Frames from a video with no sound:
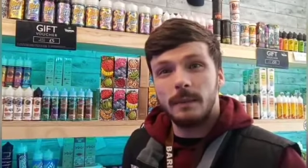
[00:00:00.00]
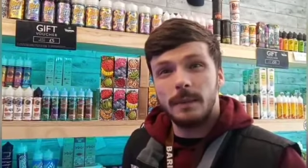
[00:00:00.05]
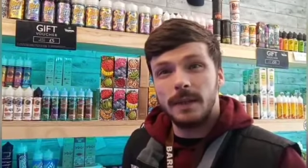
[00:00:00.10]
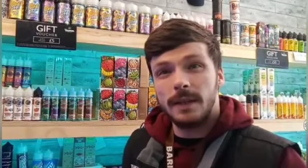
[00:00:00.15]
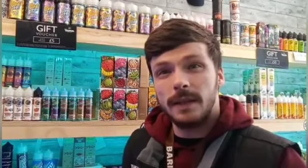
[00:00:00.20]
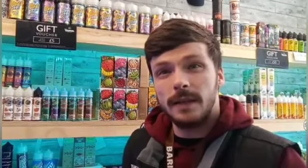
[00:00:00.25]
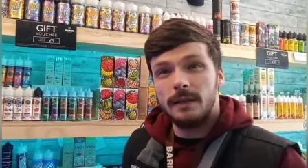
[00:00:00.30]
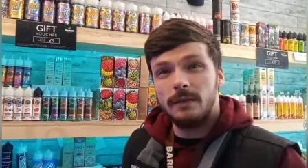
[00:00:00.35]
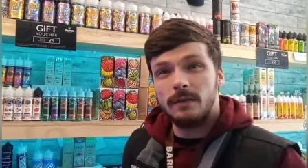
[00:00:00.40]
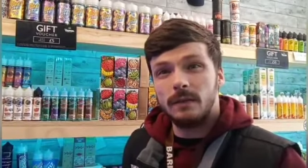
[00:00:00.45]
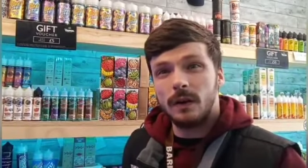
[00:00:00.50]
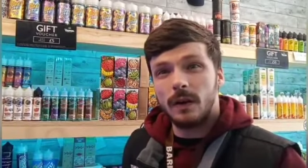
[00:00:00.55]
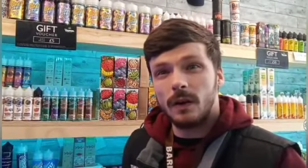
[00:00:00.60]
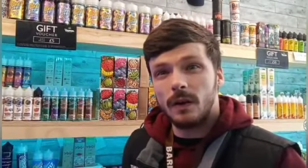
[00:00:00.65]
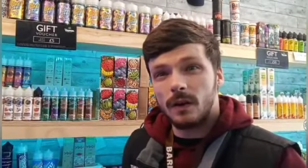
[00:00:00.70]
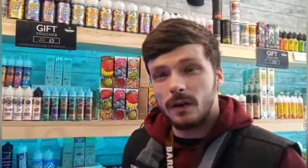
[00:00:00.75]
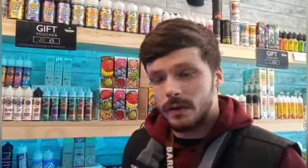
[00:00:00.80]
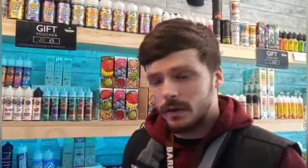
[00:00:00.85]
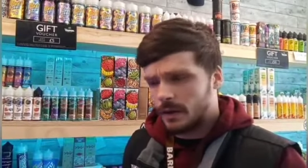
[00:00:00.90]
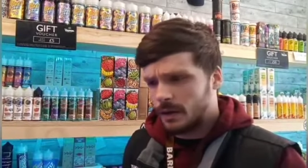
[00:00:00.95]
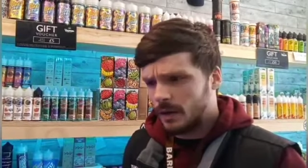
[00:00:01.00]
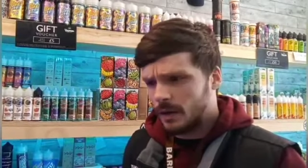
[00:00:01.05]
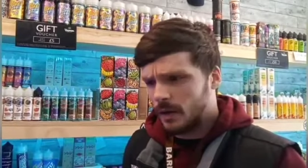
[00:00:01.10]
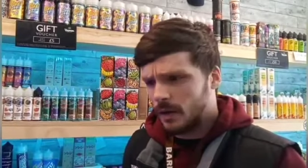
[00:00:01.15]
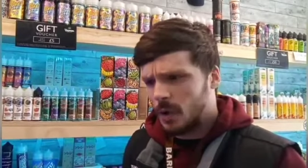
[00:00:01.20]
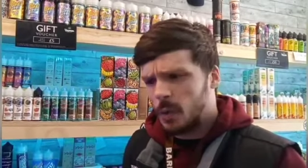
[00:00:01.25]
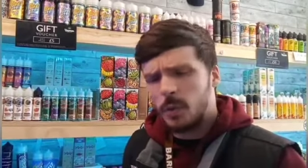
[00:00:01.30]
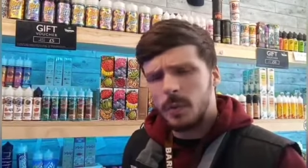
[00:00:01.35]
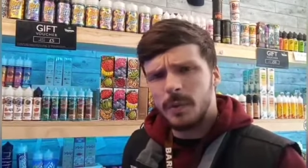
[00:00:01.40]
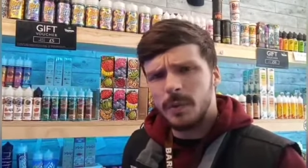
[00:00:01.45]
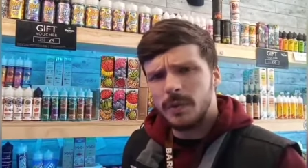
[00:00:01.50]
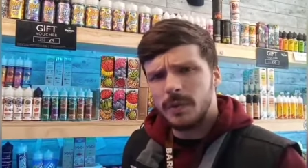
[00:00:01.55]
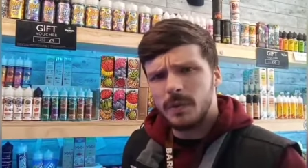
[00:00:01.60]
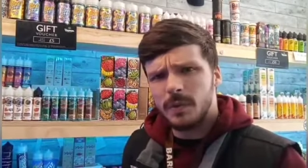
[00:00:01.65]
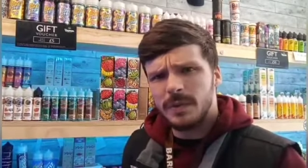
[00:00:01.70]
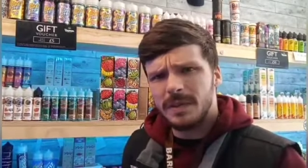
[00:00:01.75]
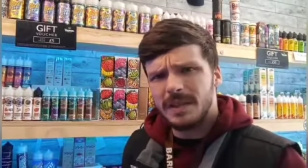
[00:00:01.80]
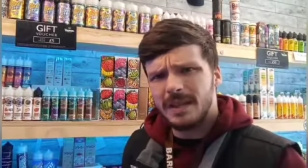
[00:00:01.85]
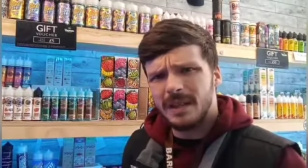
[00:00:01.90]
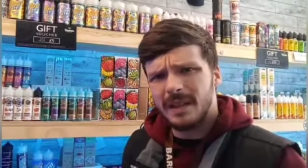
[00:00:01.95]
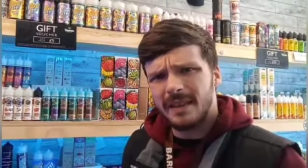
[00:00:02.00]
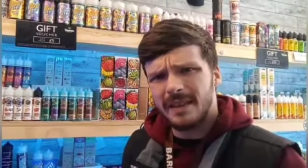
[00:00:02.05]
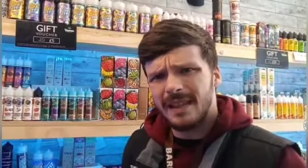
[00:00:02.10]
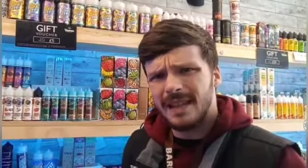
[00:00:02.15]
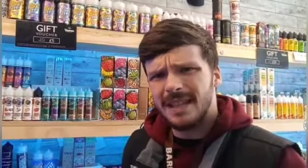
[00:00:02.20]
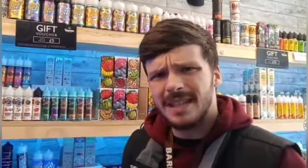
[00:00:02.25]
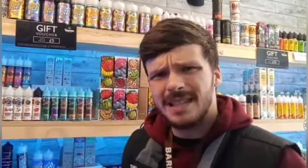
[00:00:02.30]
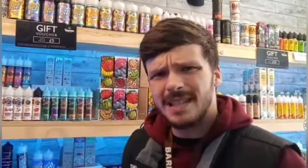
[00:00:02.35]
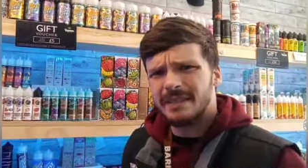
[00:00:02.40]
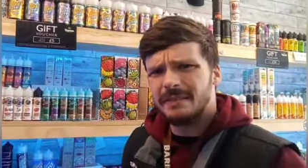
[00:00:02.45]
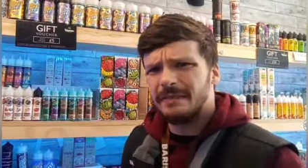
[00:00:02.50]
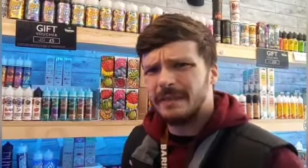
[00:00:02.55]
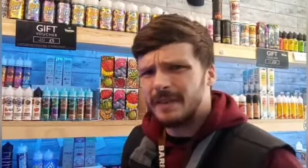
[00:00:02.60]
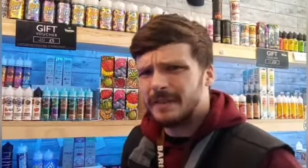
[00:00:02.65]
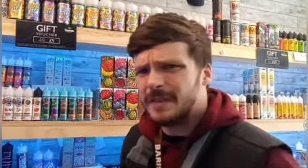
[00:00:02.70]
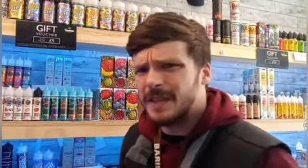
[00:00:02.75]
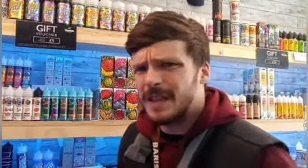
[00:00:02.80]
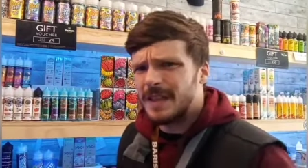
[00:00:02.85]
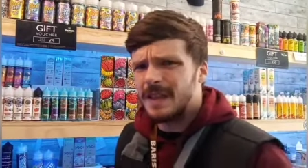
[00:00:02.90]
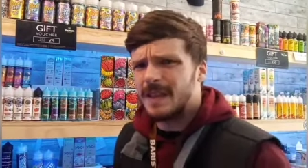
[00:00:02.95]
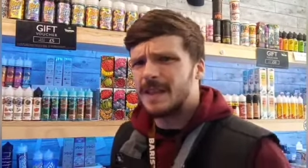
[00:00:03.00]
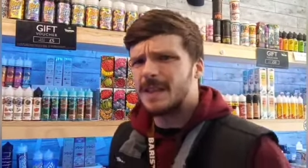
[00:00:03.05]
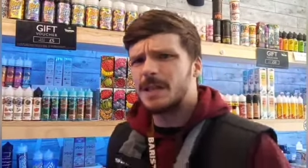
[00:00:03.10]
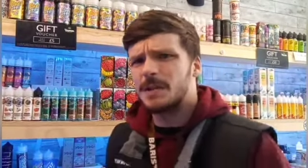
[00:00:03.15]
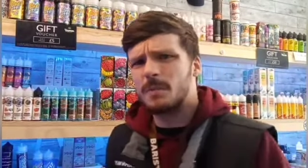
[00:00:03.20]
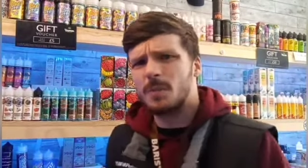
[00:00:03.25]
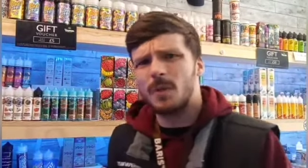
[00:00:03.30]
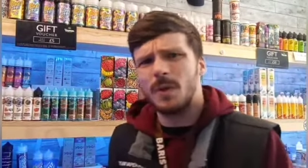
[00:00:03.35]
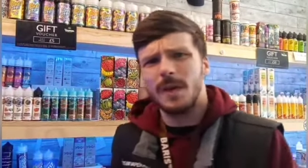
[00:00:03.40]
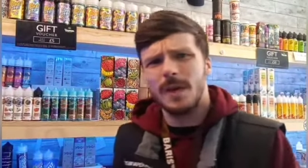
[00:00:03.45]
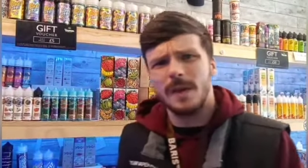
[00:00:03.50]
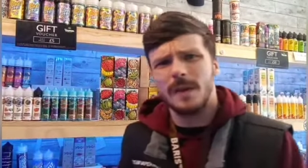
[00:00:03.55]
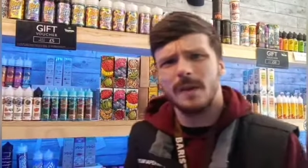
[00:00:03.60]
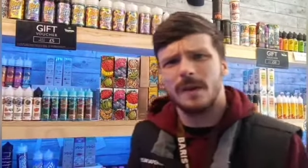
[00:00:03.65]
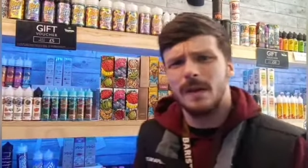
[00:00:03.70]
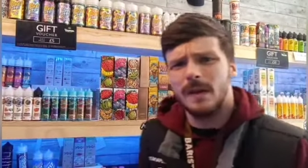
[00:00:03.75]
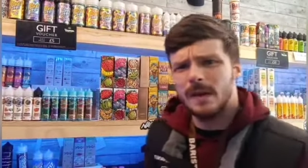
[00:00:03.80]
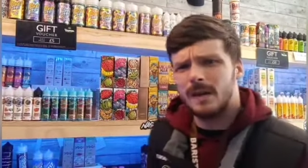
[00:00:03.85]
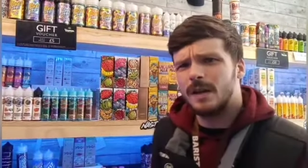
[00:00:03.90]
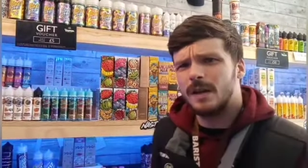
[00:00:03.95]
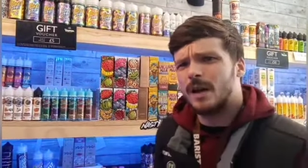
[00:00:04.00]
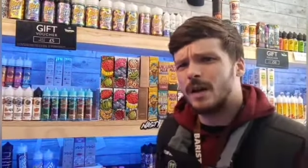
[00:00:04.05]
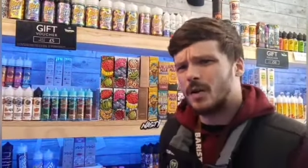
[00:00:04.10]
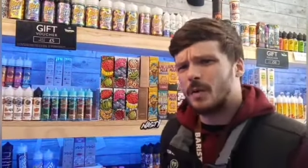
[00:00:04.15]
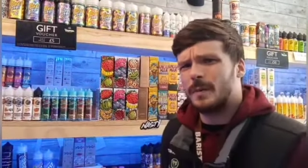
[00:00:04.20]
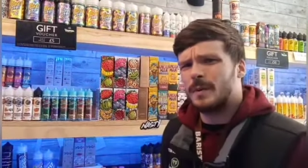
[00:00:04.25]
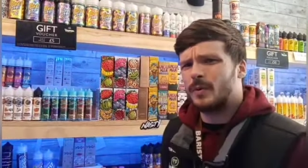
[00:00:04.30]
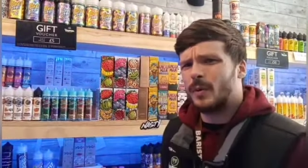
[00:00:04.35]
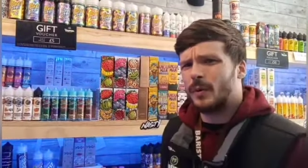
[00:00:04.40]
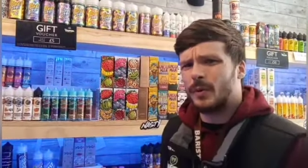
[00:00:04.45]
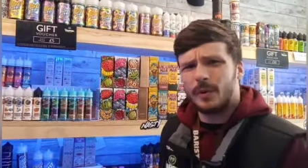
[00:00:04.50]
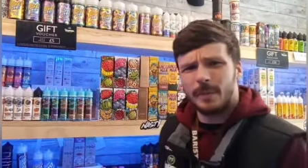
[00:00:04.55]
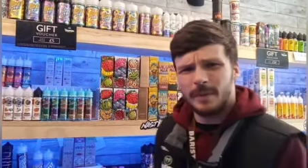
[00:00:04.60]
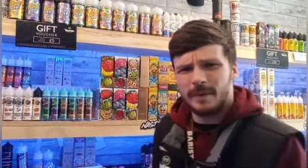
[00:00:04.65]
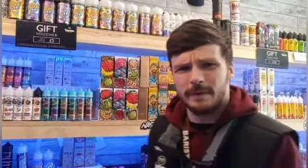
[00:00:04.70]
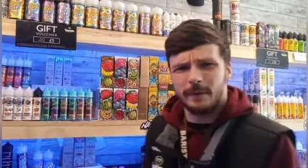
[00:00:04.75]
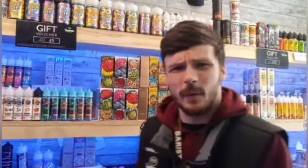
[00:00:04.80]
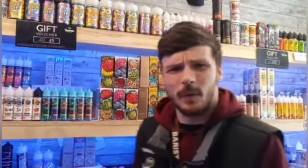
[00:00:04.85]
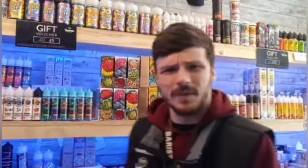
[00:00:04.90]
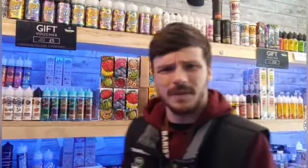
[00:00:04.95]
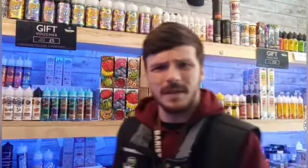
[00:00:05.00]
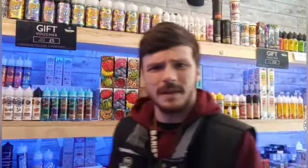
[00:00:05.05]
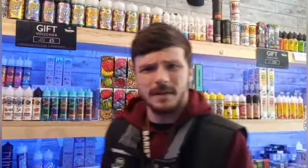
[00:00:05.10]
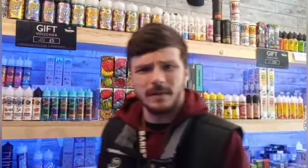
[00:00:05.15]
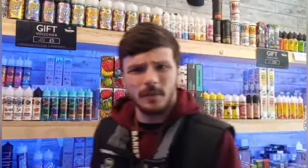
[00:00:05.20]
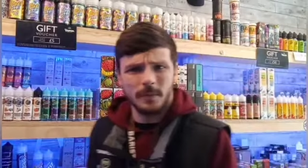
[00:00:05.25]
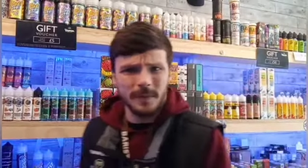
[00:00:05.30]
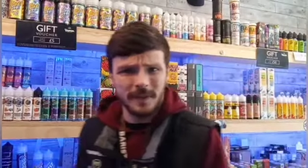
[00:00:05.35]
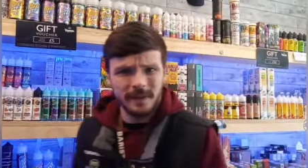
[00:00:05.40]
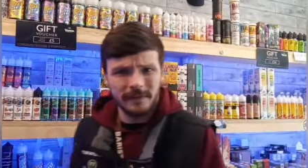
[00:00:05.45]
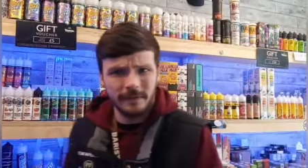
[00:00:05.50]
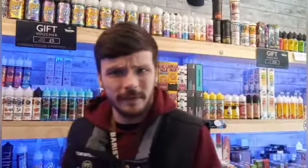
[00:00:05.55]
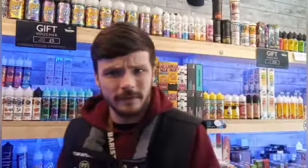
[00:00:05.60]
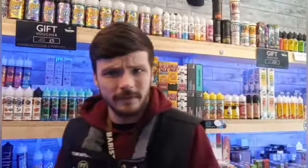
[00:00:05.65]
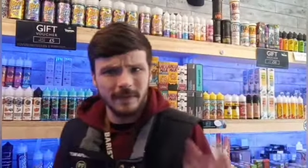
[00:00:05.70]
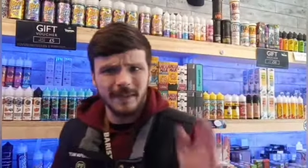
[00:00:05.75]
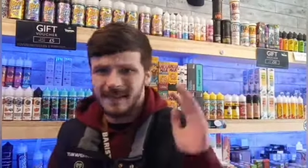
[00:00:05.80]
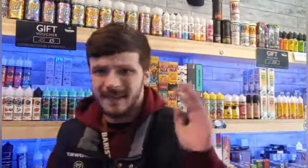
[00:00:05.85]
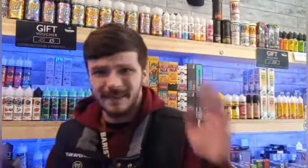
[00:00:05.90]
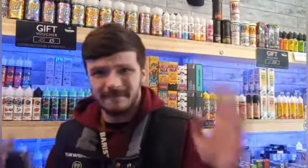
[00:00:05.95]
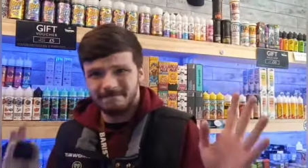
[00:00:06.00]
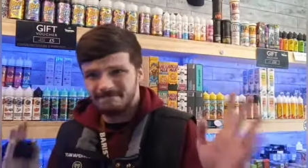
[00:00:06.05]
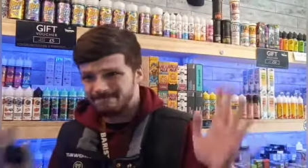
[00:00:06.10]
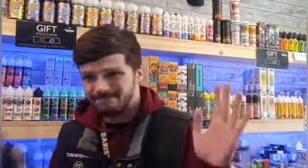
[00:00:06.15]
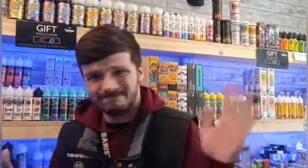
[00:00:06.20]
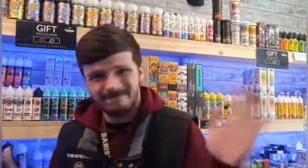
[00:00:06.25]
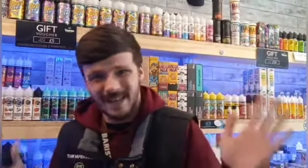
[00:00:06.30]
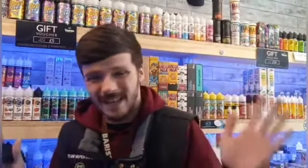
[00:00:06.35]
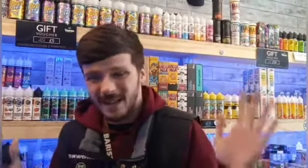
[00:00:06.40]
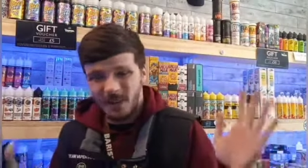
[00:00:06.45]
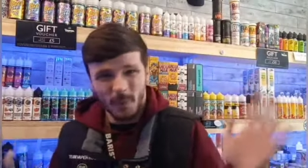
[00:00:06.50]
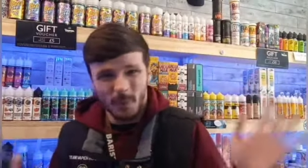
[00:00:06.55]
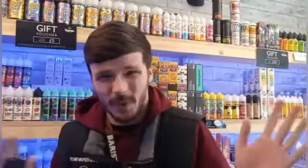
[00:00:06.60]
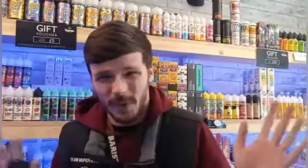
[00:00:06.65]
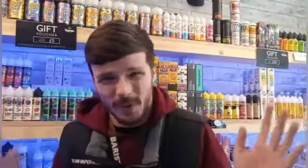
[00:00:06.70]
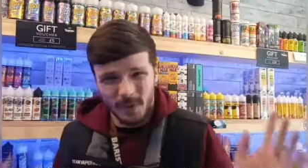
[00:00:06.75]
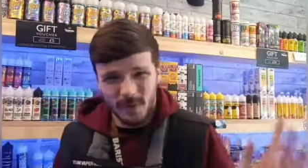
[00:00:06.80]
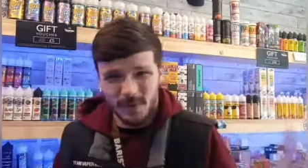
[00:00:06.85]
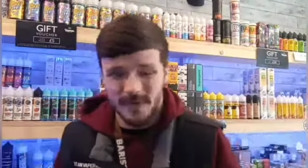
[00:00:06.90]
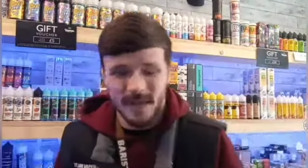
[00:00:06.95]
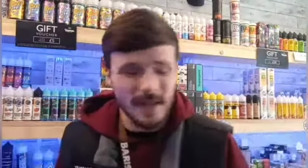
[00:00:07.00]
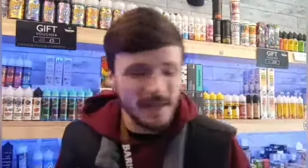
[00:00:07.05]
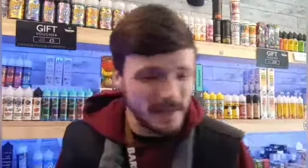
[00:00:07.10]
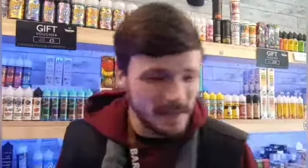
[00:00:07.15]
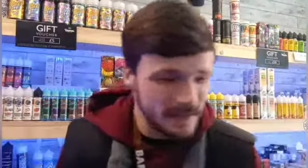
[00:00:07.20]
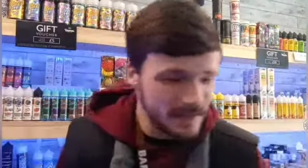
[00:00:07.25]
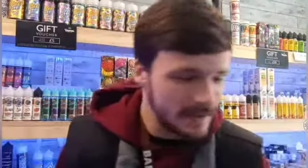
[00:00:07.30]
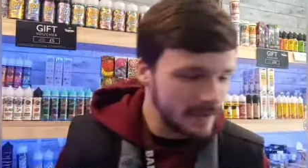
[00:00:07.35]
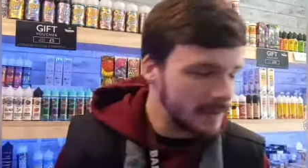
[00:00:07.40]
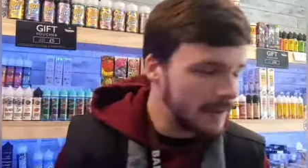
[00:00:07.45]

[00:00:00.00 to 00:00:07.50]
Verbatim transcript: I believe, aren't open until I think it's the 15th of this month. I could be wrong, could be 14th, could be the 15th either one of those dates.